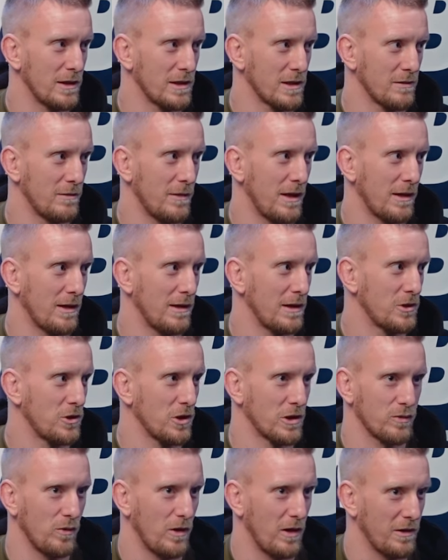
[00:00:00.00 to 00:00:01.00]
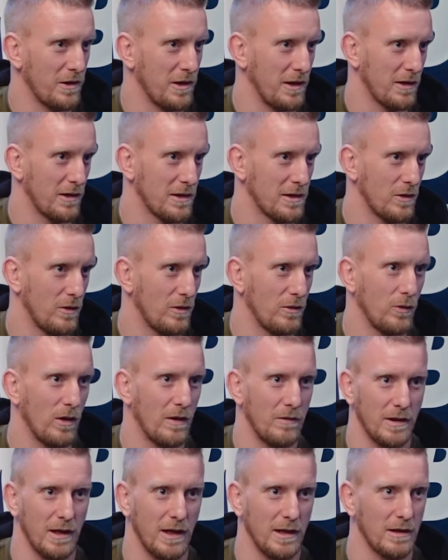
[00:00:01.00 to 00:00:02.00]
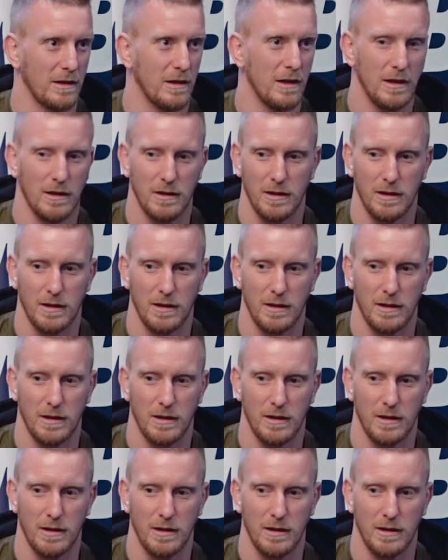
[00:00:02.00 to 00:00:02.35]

It doesn't matter. It's just what I think. So whether they